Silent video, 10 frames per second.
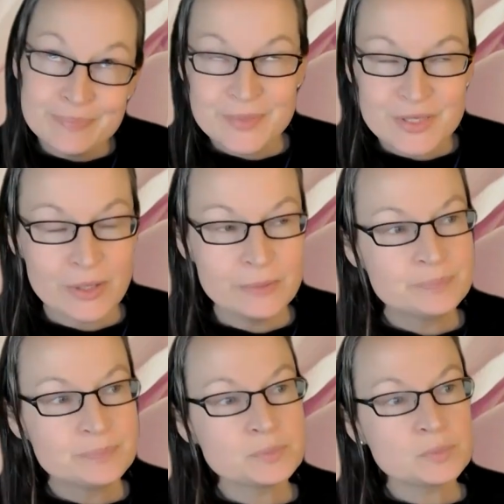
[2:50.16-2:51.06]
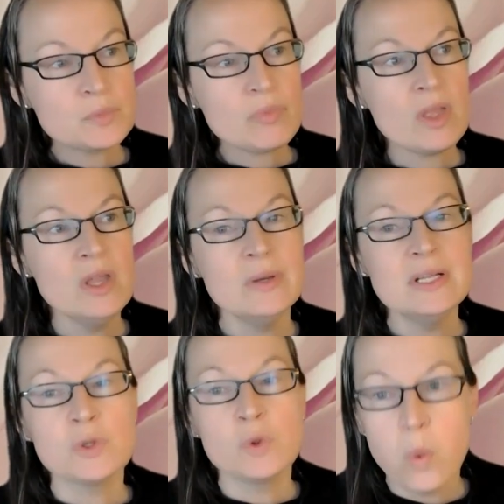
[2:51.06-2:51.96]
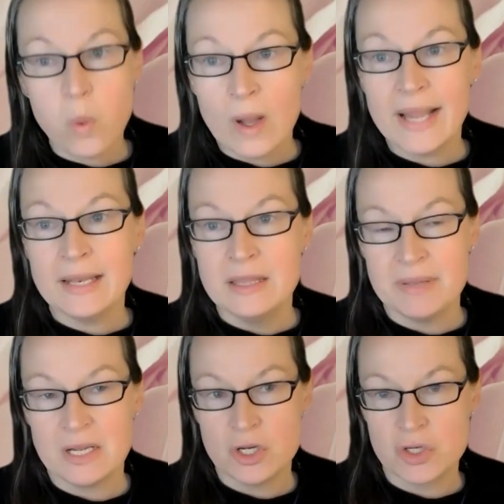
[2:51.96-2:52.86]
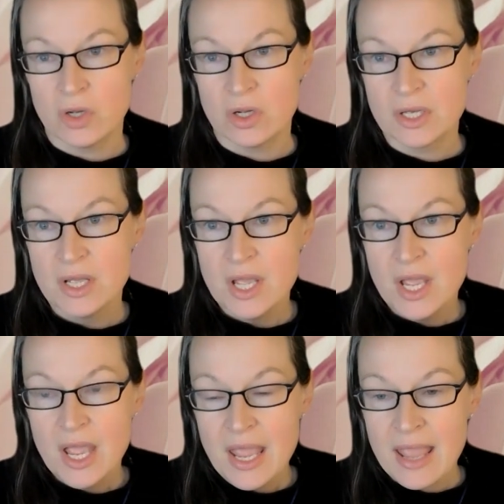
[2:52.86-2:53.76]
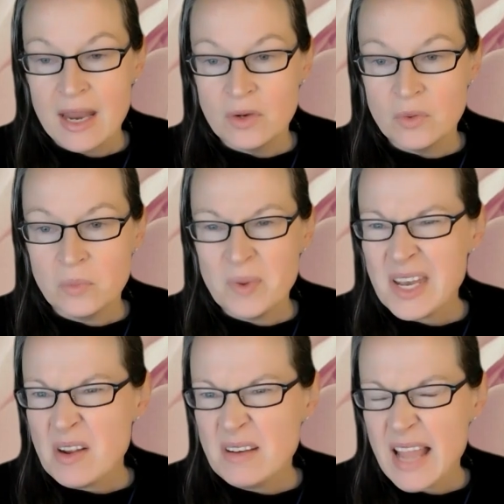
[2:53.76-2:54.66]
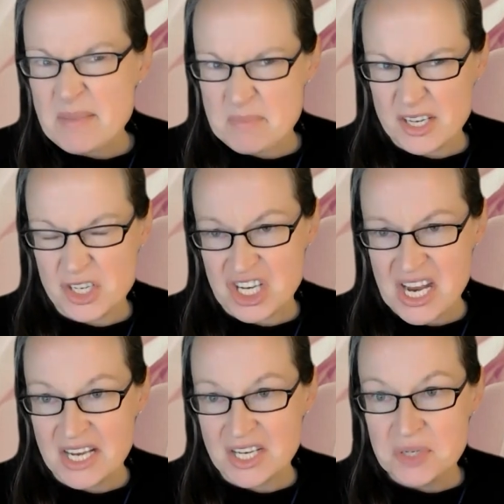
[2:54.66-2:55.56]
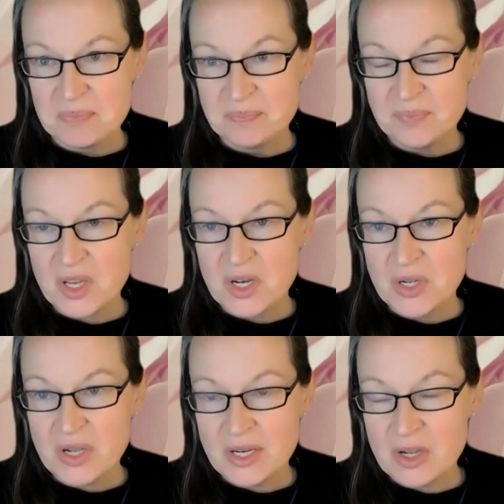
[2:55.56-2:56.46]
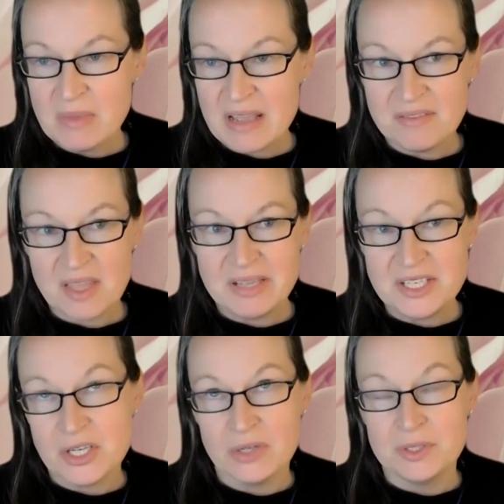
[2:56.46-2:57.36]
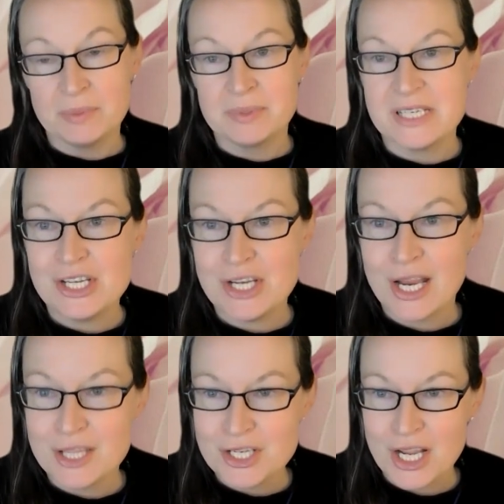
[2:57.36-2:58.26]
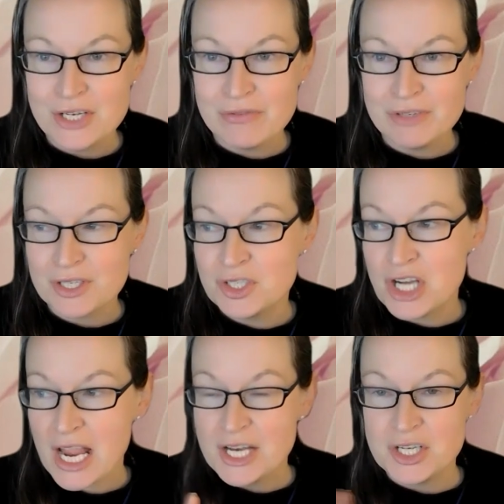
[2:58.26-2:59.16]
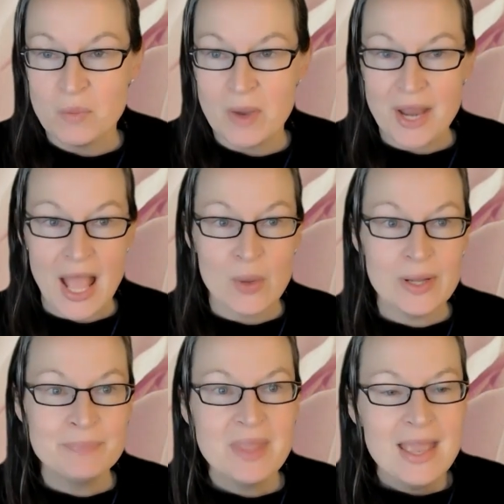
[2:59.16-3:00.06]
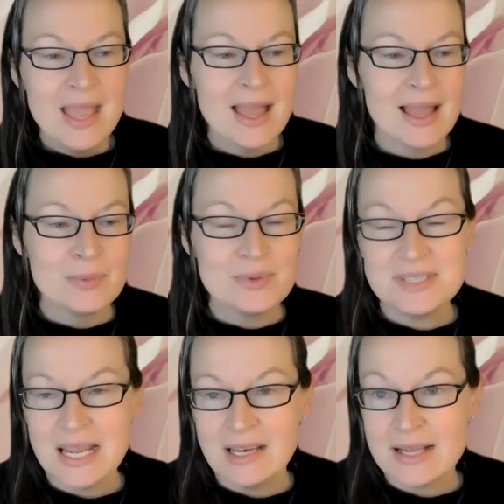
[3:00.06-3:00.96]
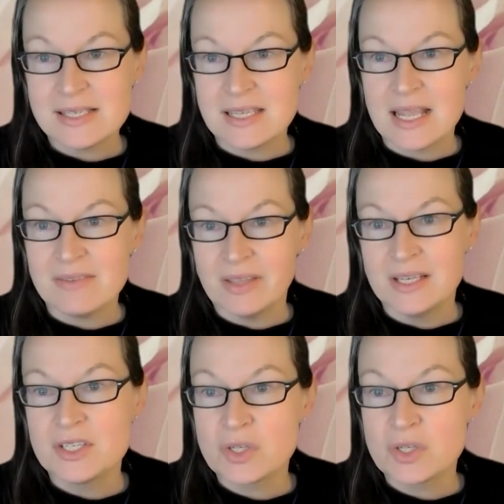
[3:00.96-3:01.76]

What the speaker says: So, it's quite the big shock. And we don't like much change. I know my family don't appreciate the change of just changing 1 hour with daylight savings.